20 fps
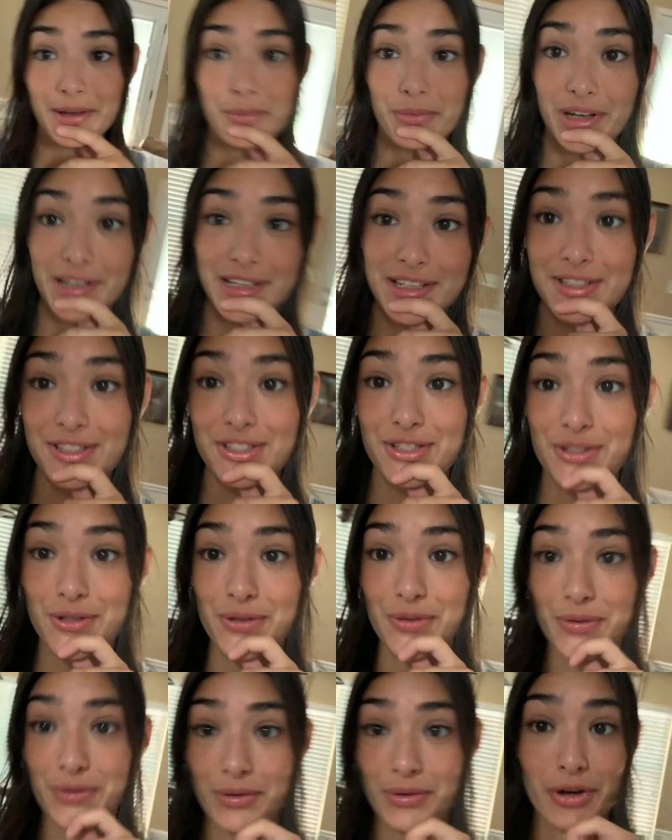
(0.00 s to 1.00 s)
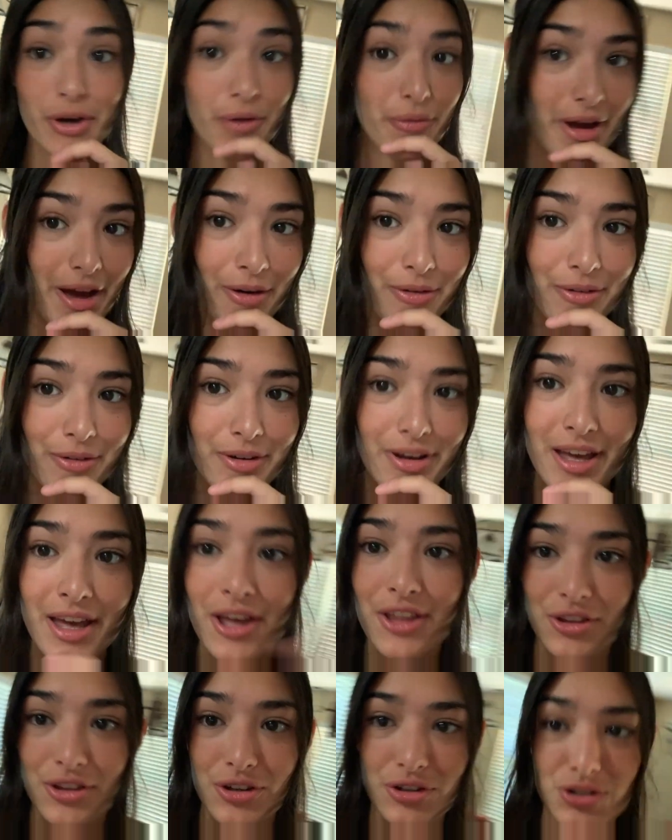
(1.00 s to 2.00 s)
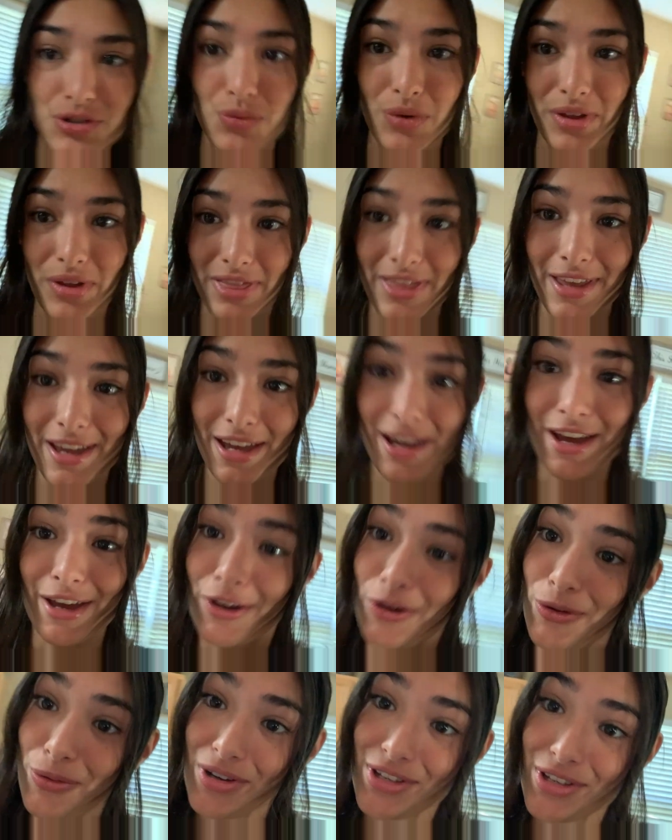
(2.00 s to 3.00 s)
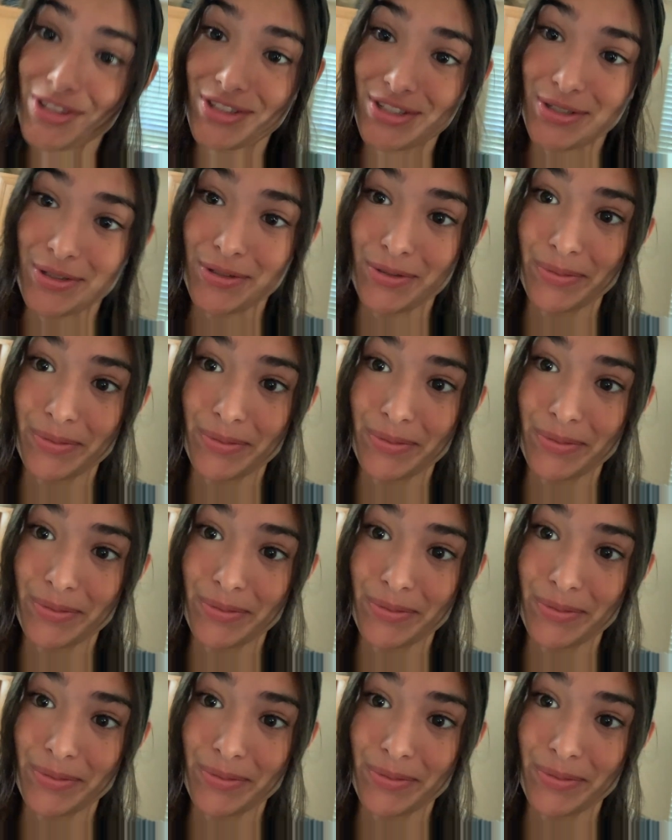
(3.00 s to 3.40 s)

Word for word: ready to go out, there's one thing I always do